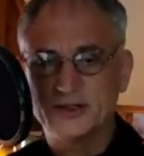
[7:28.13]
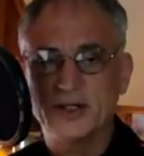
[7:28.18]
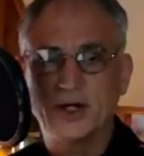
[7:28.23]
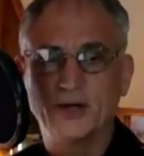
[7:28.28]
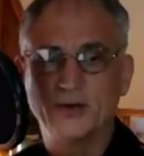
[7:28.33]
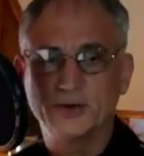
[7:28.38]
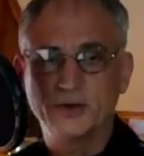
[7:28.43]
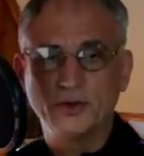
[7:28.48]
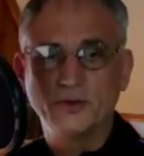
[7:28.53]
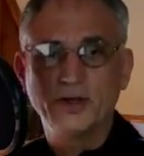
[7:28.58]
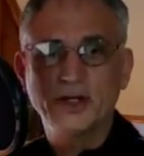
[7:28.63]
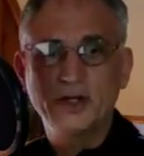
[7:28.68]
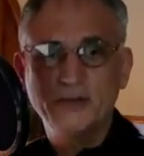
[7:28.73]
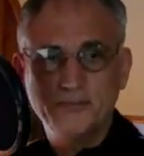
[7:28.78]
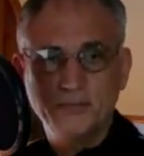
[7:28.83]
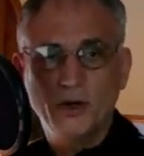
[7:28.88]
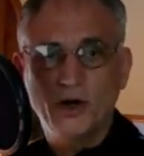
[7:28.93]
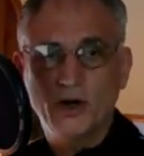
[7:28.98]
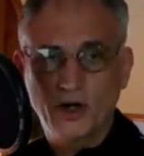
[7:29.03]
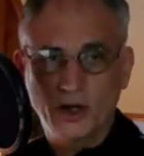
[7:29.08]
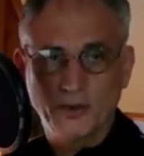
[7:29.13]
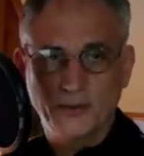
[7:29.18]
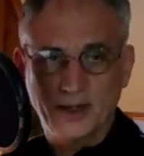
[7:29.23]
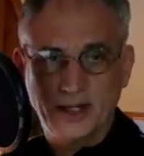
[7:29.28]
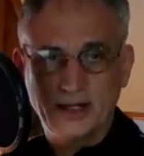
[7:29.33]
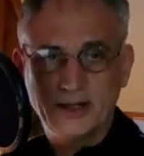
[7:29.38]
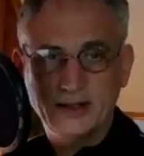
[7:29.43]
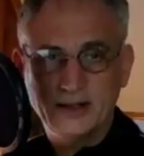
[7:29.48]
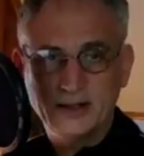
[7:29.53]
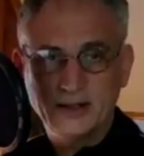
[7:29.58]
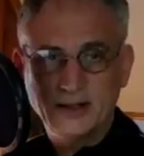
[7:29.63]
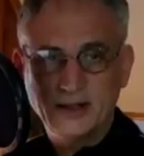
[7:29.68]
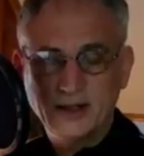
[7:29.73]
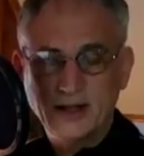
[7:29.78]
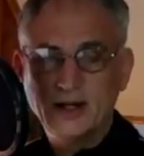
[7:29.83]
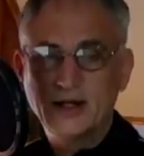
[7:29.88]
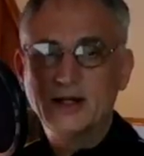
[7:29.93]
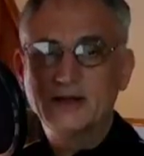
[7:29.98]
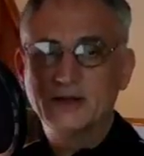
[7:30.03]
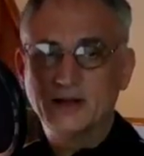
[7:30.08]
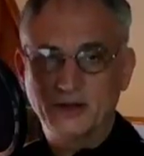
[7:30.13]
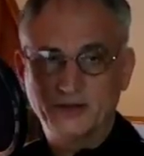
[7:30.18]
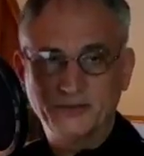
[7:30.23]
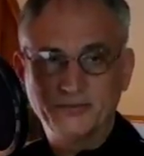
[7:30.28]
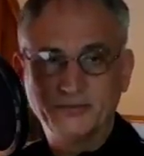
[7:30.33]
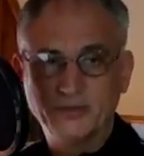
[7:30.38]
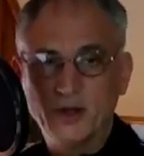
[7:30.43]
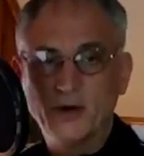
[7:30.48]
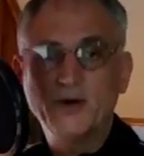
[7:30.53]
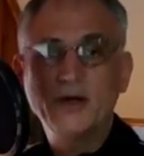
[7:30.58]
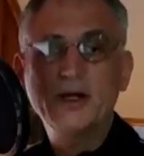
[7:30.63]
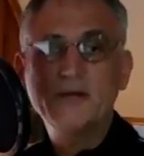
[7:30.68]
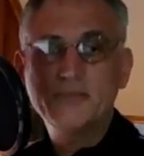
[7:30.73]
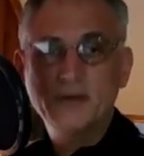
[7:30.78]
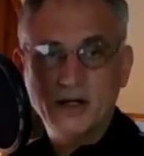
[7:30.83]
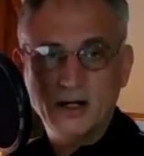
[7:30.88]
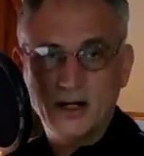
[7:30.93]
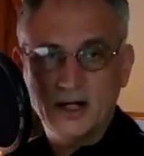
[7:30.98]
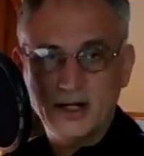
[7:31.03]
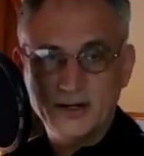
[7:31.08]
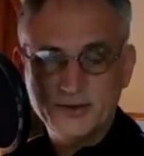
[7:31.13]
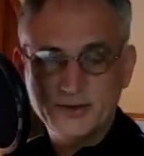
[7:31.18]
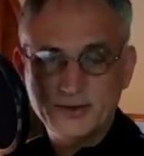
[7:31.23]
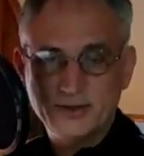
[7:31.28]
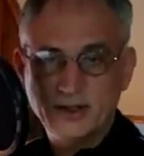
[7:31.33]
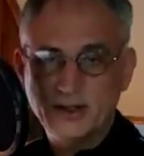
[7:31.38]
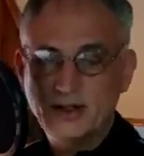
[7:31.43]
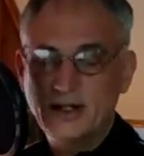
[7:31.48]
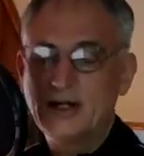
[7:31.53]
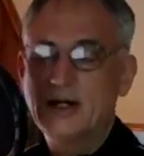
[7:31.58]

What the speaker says: that are doing a borrowing, that are floating bonds,